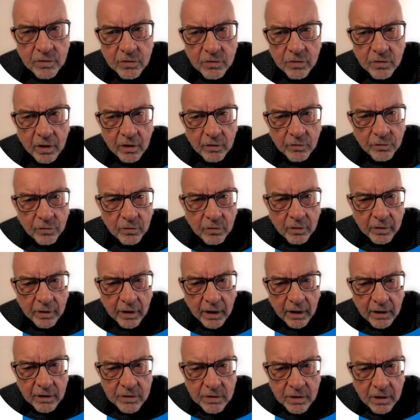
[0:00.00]
straightforward
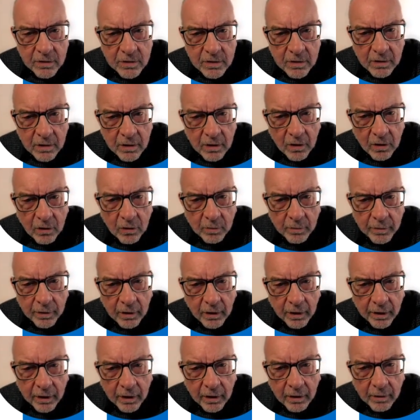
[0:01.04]
access to the whole
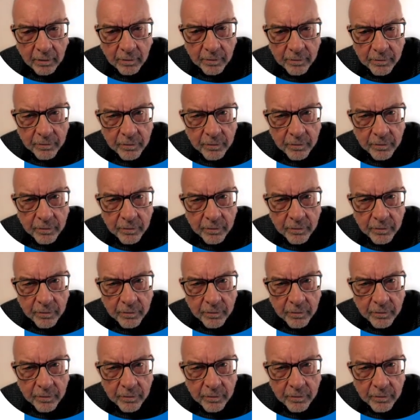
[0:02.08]
building.